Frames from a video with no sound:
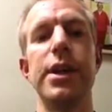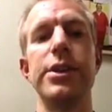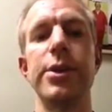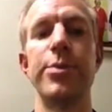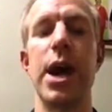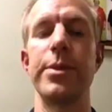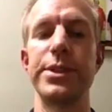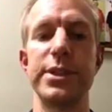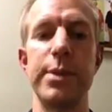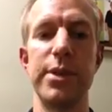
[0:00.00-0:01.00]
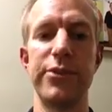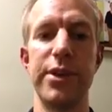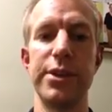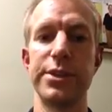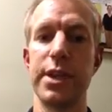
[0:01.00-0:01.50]
you'll probably sleep
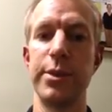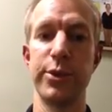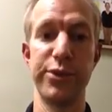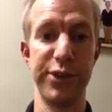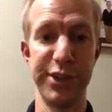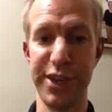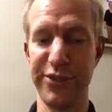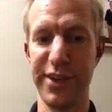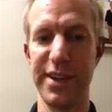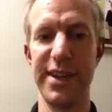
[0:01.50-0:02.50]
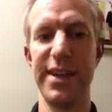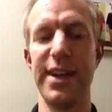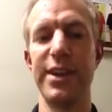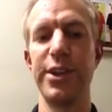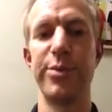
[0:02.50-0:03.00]
different, your stomach will feel different,
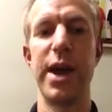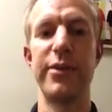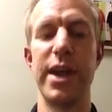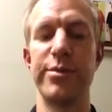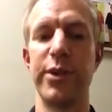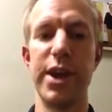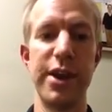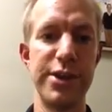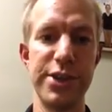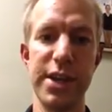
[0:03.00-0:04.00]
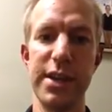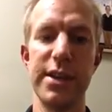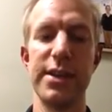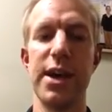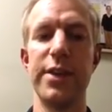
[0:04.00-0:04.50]
you'll probably have more energy
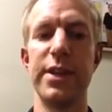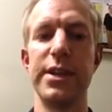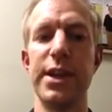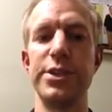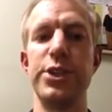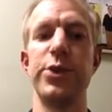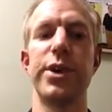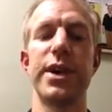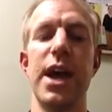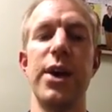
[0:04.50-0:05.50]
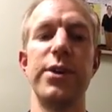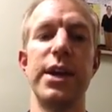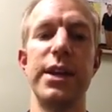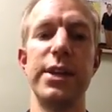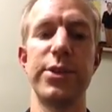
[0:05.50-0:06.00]
on the days you do work out
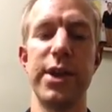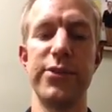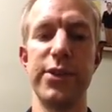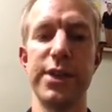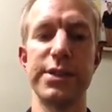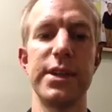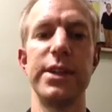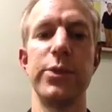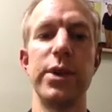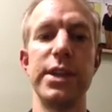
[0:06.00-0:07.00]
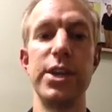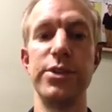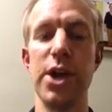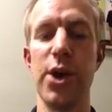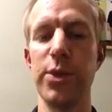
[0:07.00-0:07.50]
and eat the right things, and then one day you
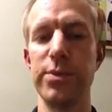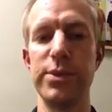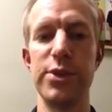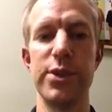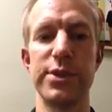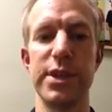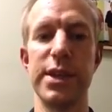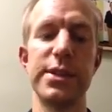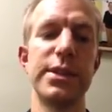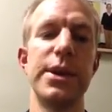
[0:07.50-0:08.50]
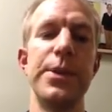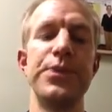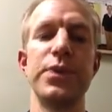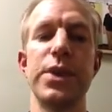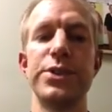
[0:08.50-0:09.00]
don't do those things.
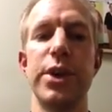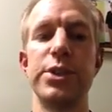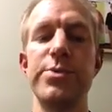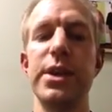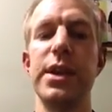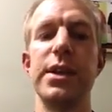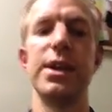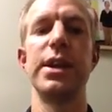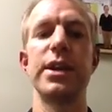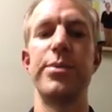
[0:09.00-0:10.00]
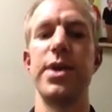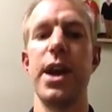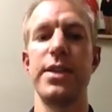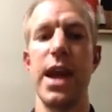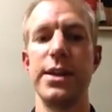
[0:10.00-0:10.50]
So to me,
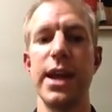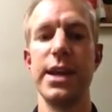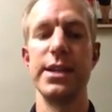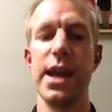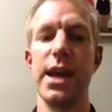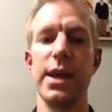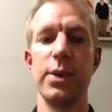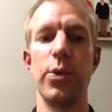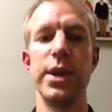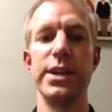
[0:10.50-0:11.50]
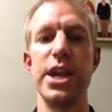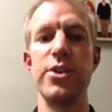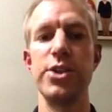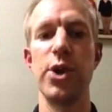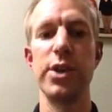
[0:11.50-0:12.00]
comparing that night and day, one day
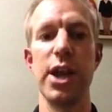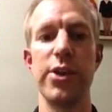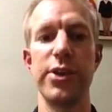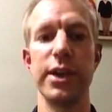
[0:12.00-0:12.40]
you don't eat healthy